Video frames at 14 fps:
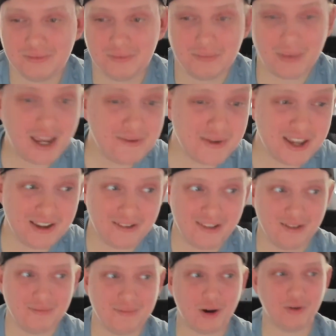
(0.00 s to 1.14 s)
Maybe,
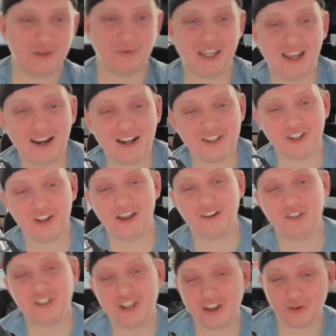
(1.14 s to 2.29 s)
but with McKinnon still there,
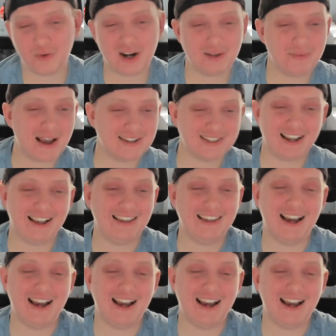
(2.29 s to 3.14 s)
these other running backs, like,